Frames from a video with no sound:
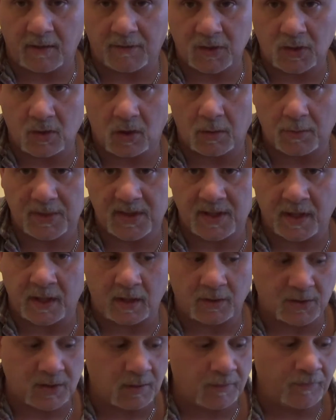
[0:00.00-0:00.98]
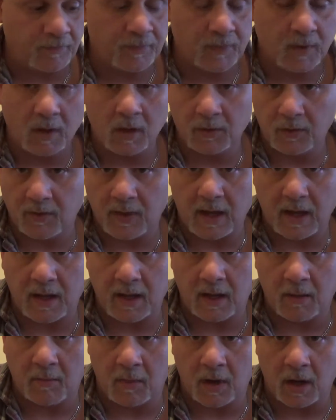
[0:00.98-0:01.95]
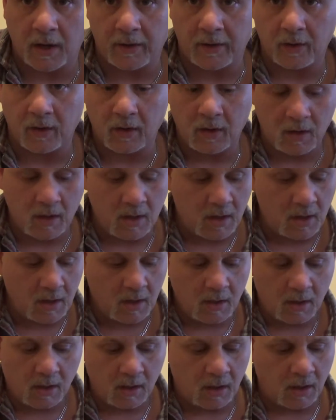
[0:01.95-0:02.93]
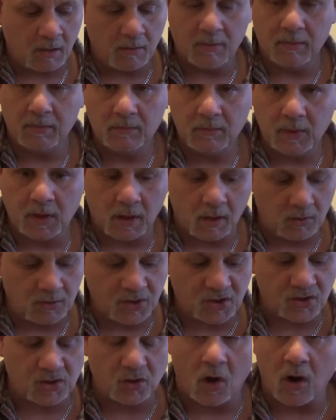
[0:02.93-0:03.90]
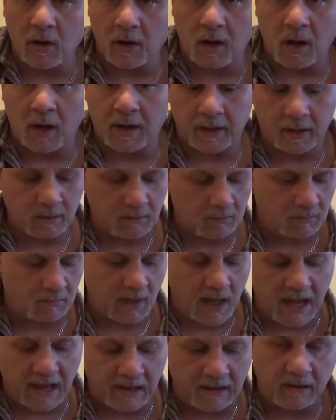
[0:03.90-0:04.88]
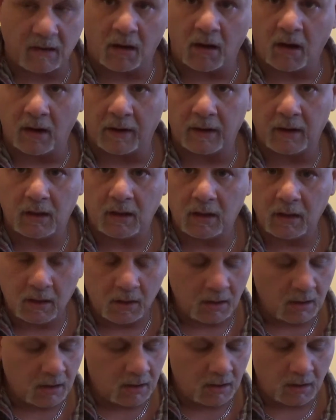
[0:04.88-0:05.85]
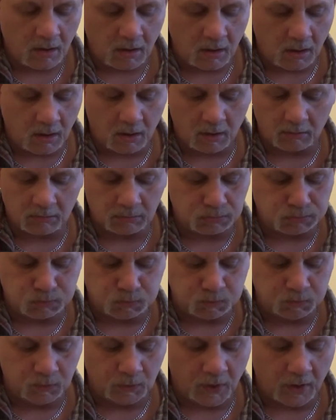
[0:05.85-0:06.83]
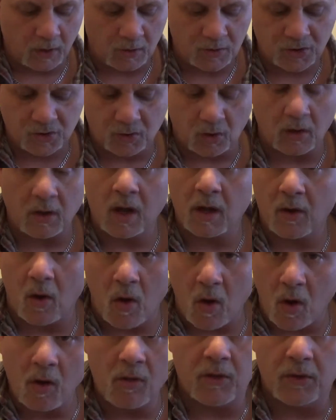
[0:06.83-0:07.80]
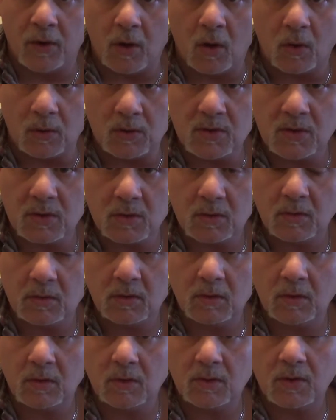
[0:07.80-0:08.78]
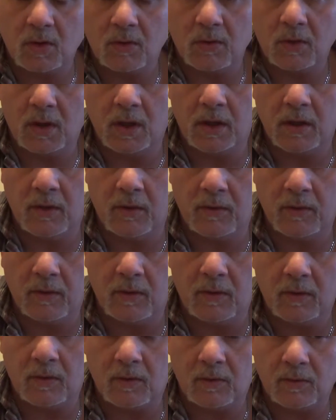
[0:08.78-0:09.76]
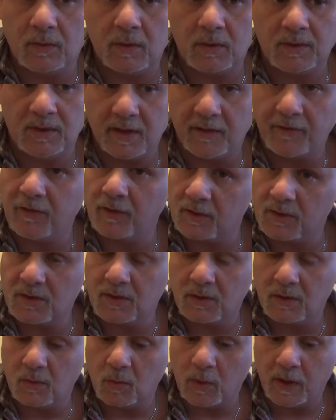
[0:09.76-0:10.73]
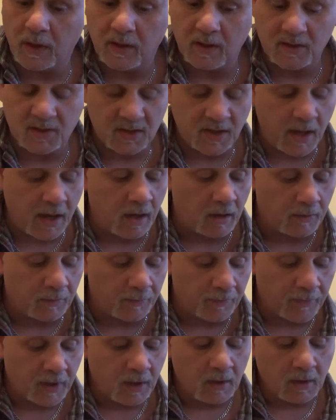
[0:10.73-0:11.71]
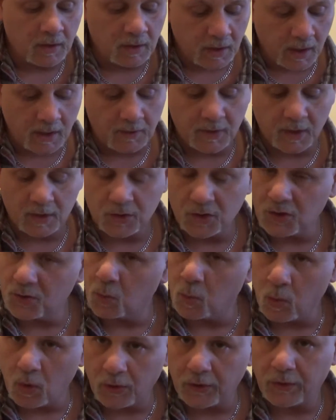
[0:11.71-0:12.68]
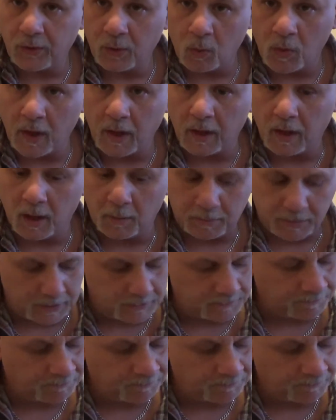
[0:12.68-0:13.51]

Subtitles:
F sharp sounds under that A minor. You know, start on it, end on it. You know, start on all the notes so you can hear the difference in the way they sound, and then just work your way up.